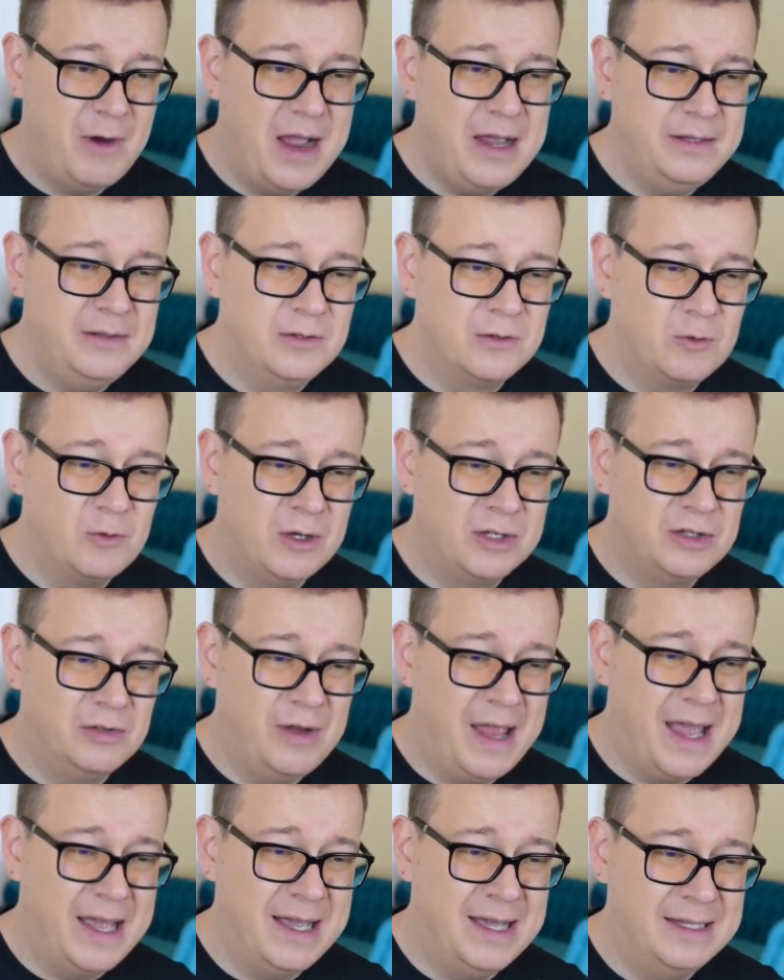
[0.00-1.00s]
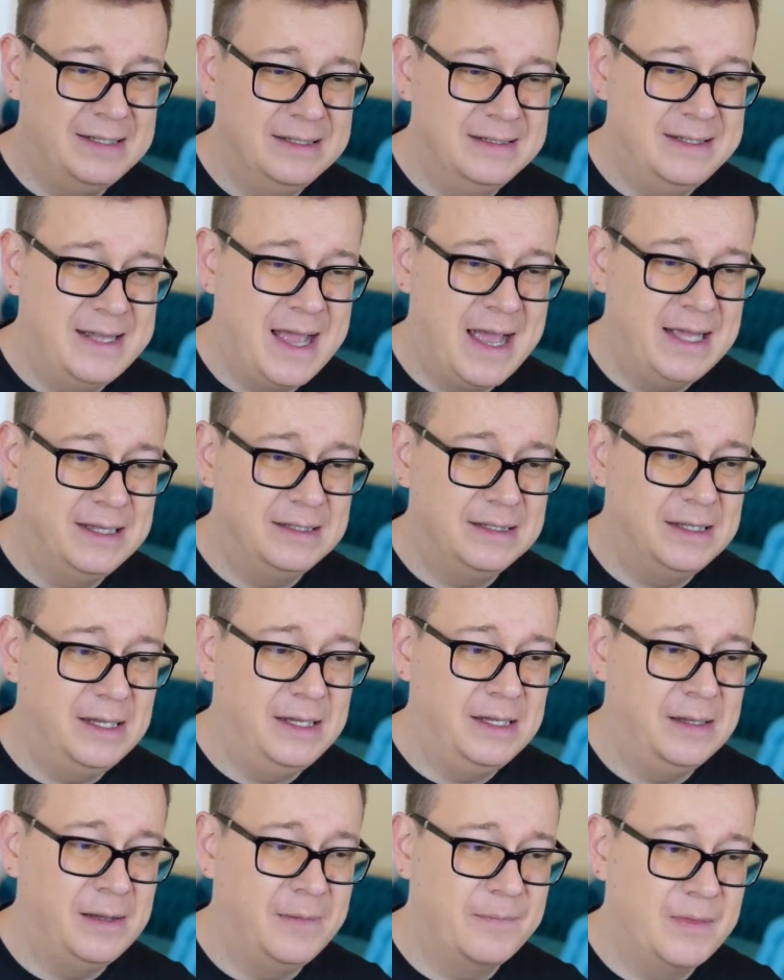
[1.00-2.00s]
I don't want to add
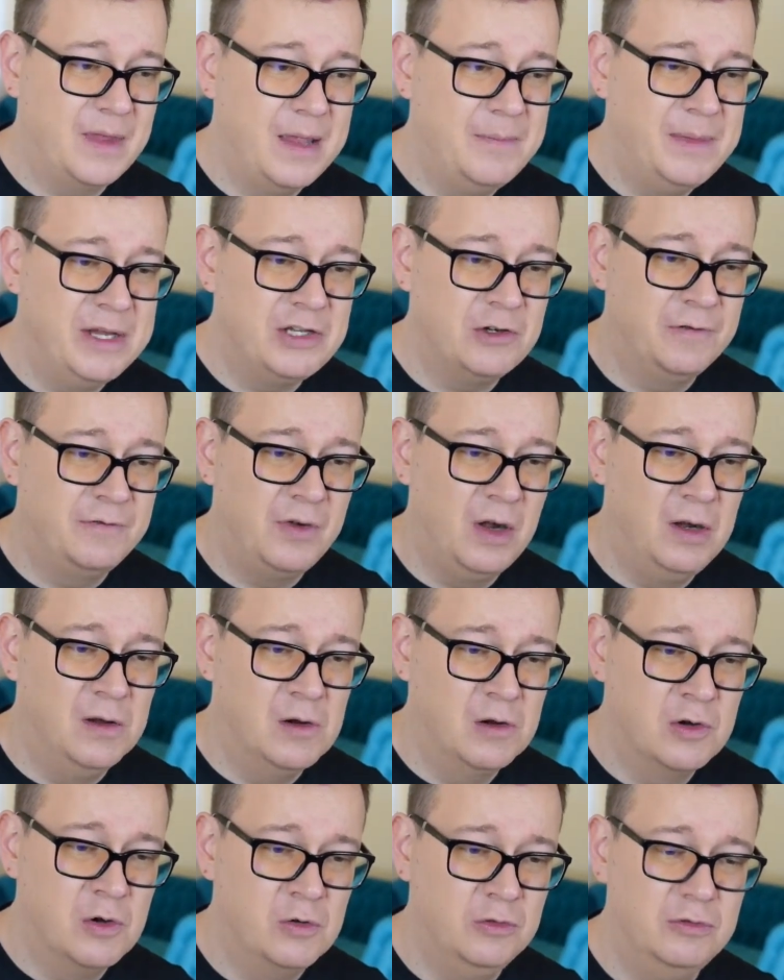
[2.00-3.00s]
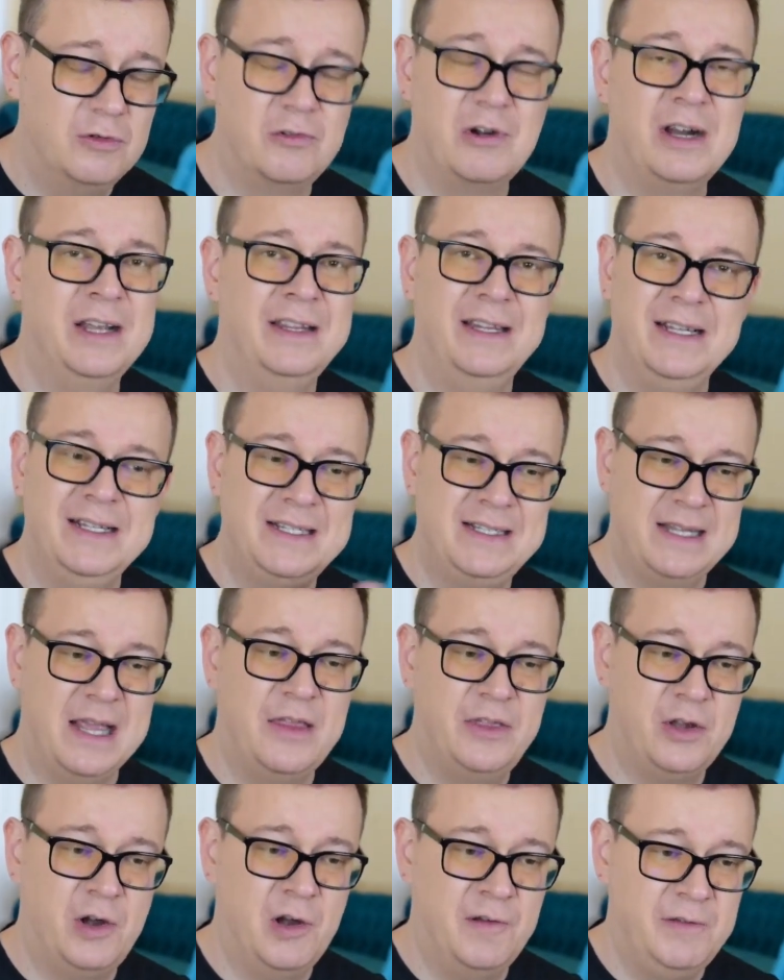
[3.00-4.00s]
that uh, image of logo right in
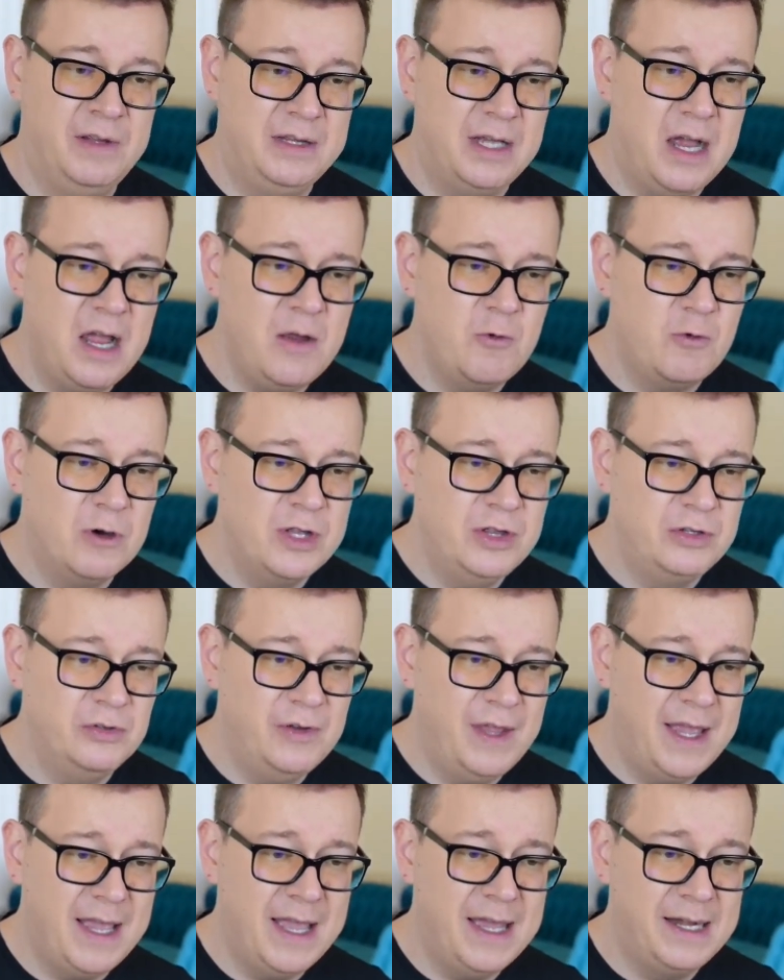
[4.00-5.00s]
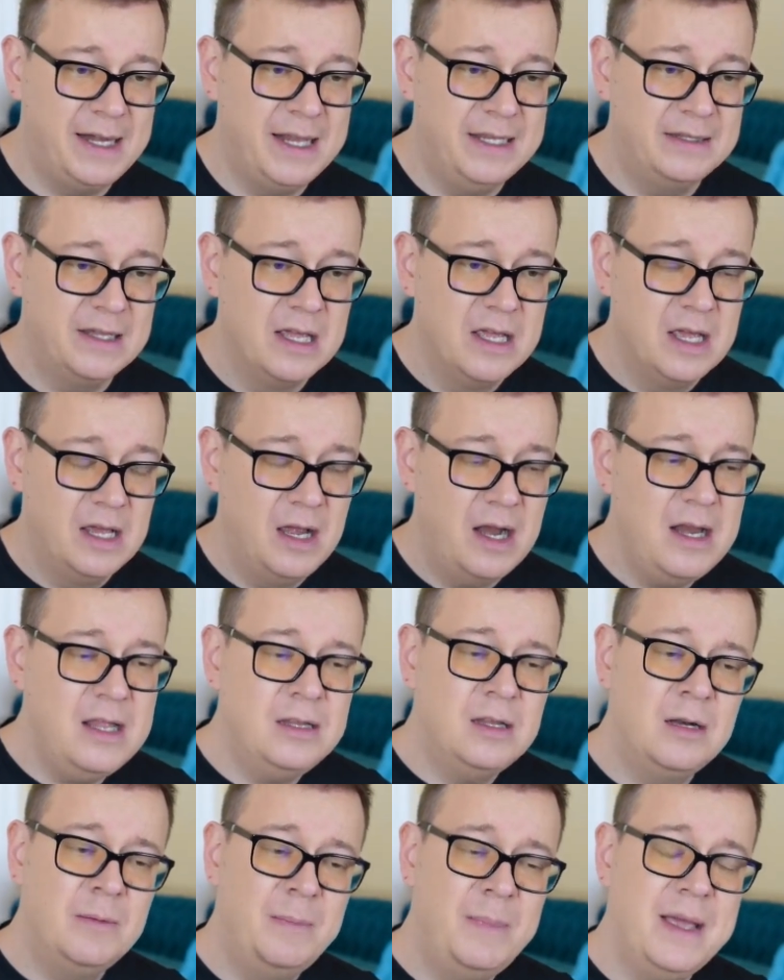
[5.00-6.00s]
center of it. I want to add it a
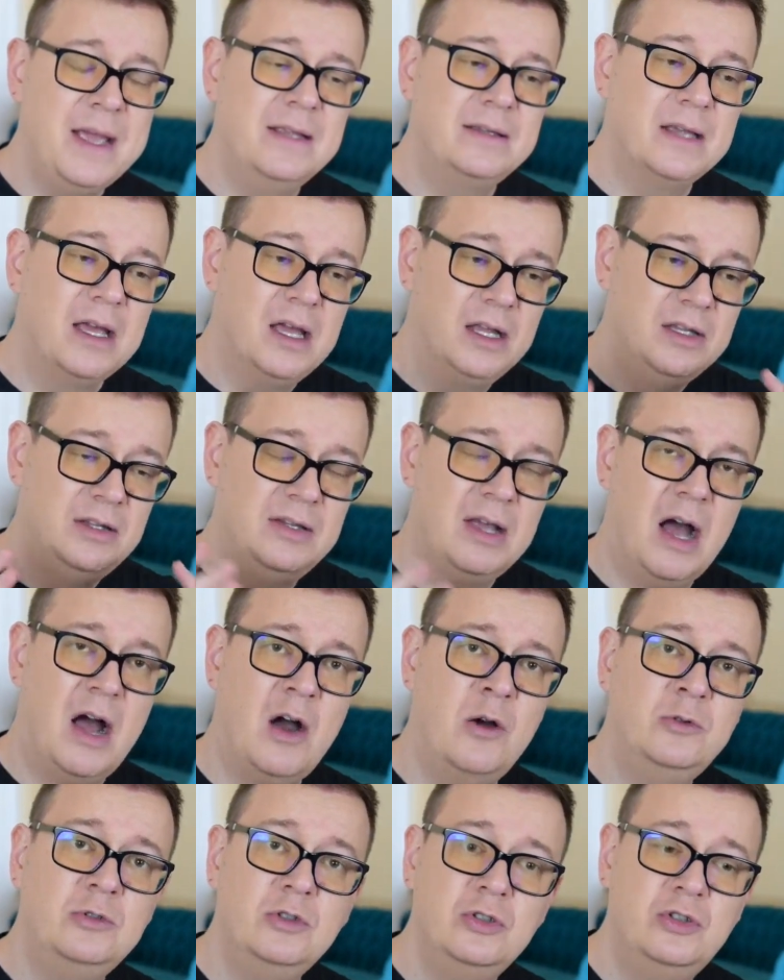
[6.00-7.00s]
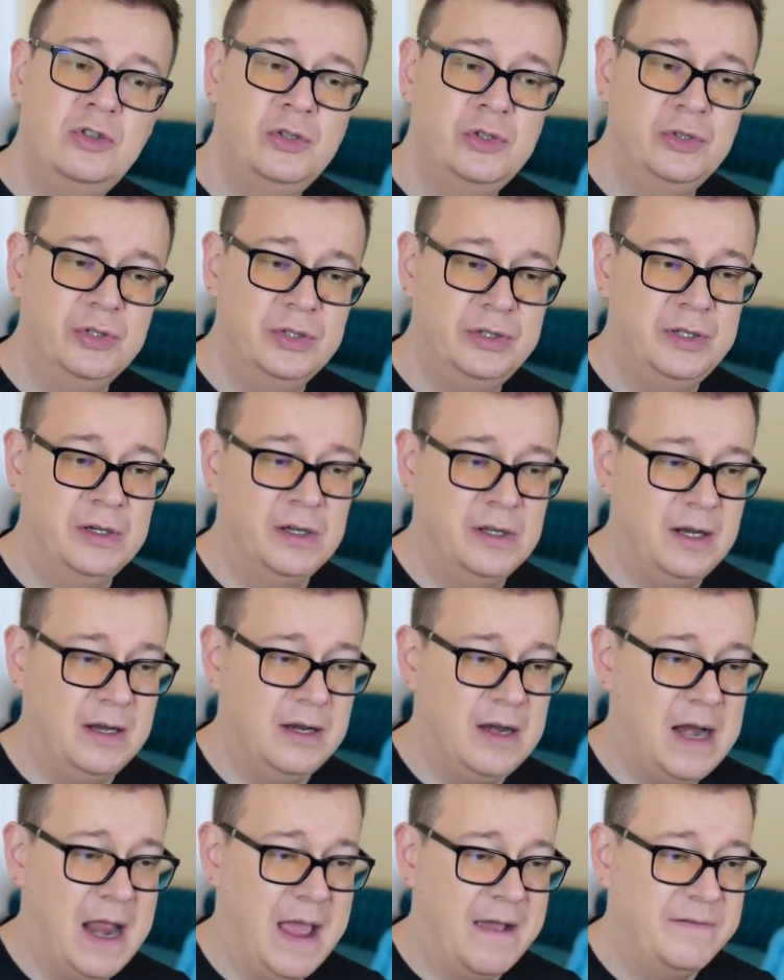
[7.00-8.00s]
little bit down to the
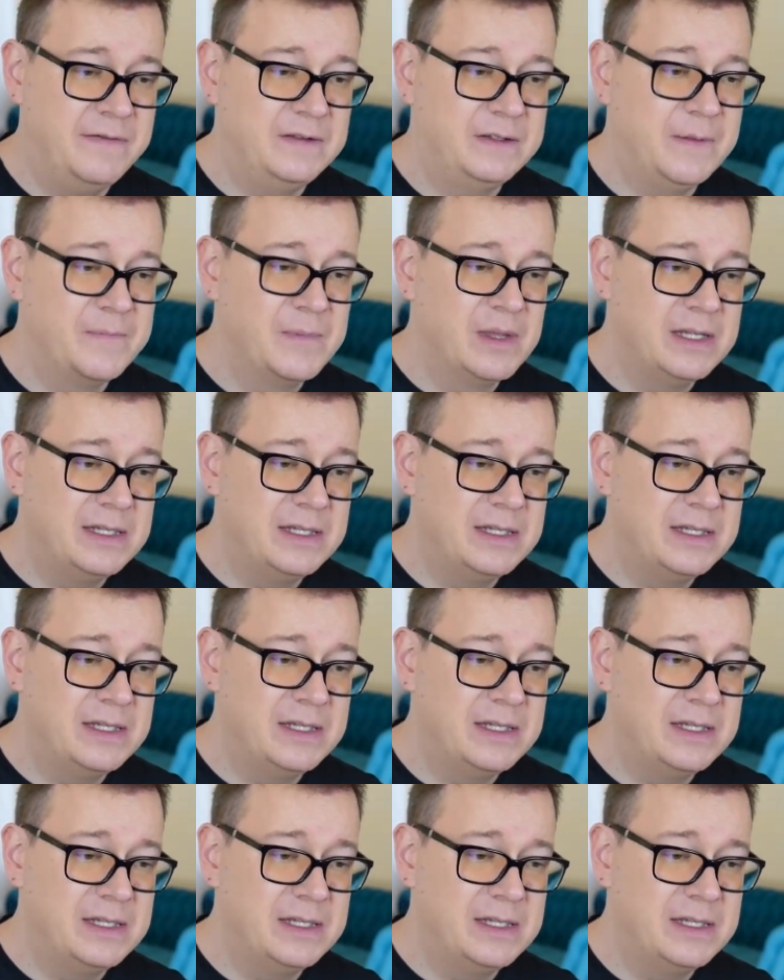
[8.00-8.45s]
left.